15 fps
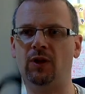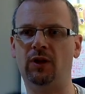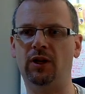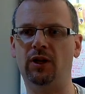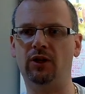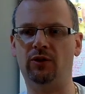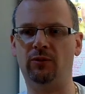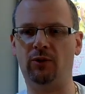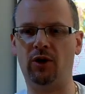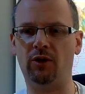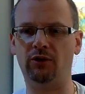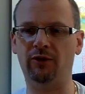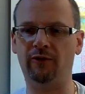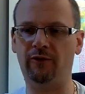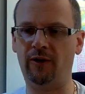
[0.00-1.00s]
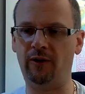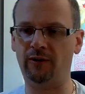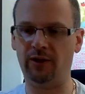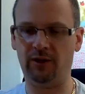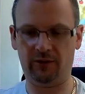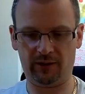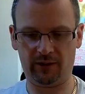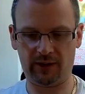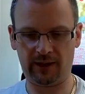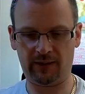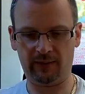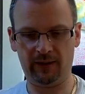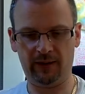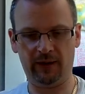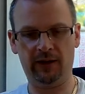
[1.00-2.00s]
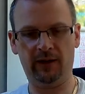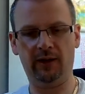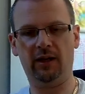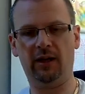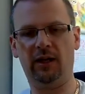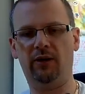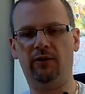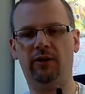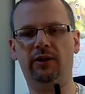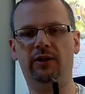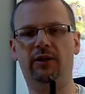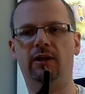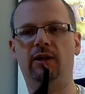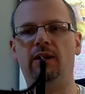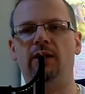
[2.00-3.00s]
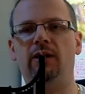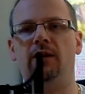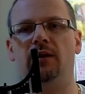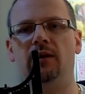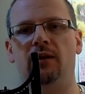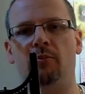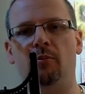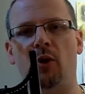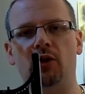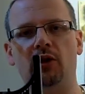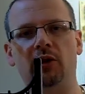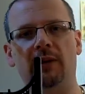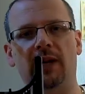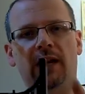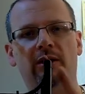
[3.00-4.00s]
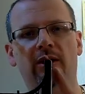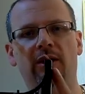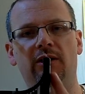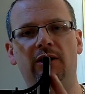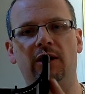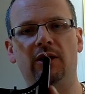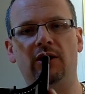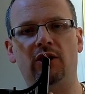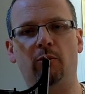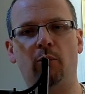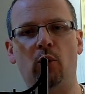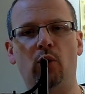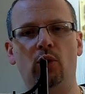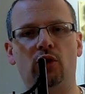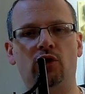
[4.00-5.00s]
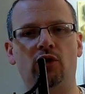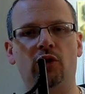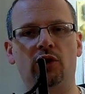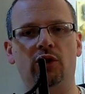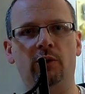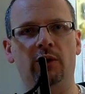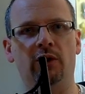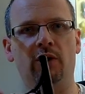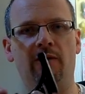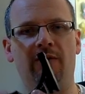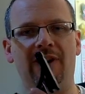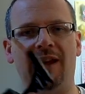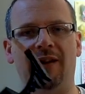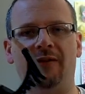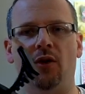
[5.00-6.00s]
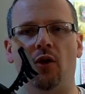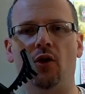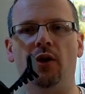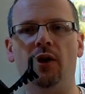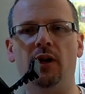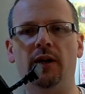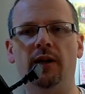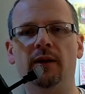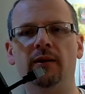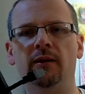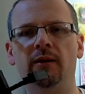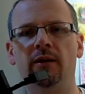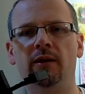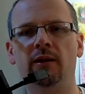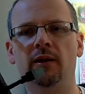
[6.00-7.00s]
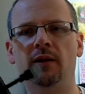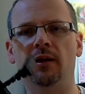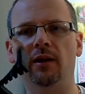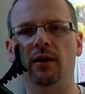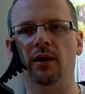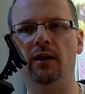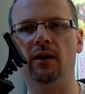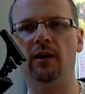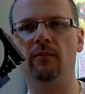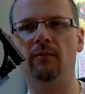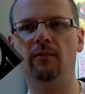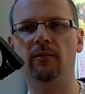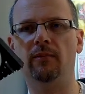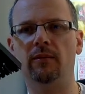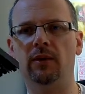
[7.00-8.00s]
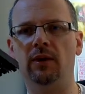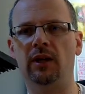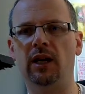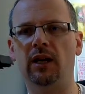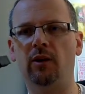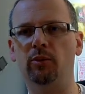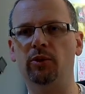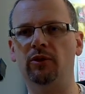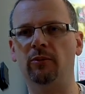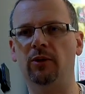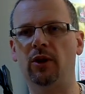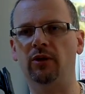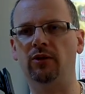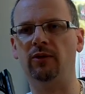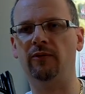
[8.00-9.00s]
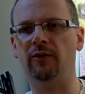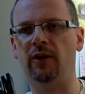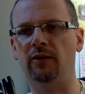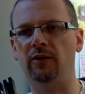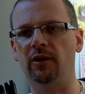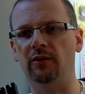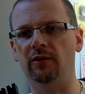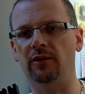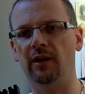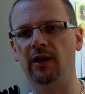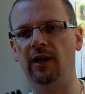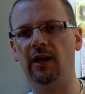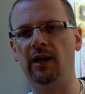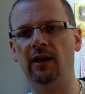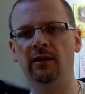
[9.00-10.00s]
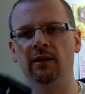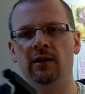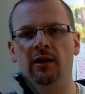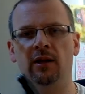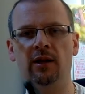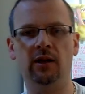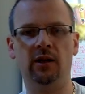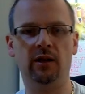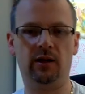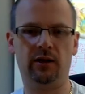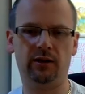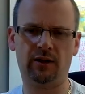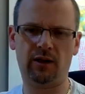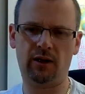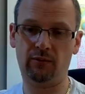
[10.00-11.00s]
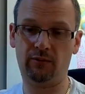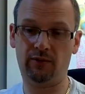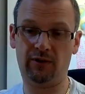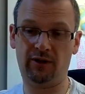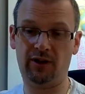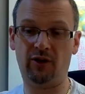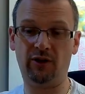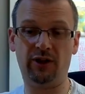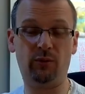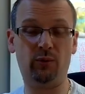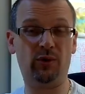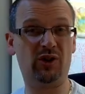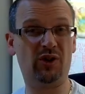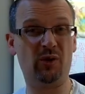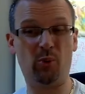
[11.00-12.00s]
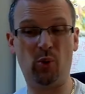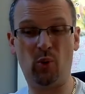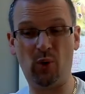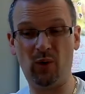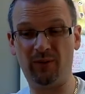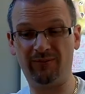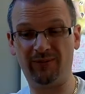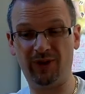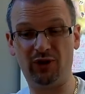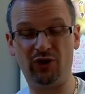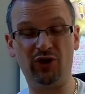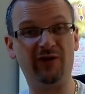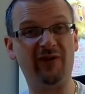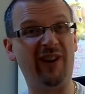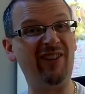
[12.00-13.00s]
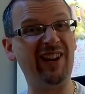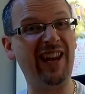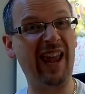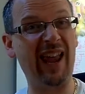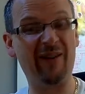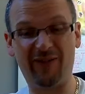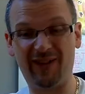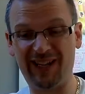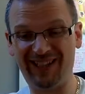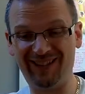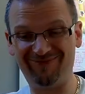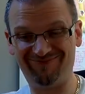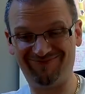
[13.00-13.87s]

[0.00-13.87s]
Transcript: get you some close-up photos of that. Here is the bottom. Now you can see the support structure, which I've left on here. Again, I'll put some close-up photos there. So the idea with the support, you just very carefully